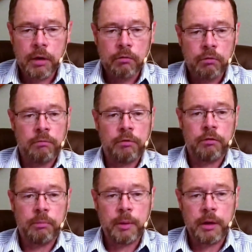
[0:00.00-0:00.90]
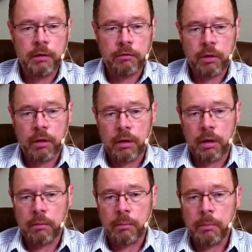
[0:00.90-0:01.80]
sort of experience
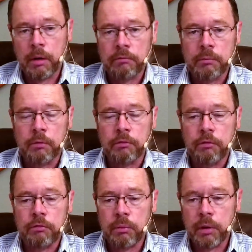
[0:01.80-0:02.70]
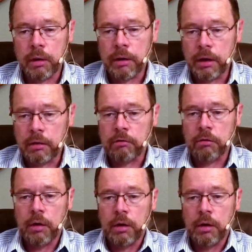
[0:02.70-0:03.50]
on the part of Moses, where he is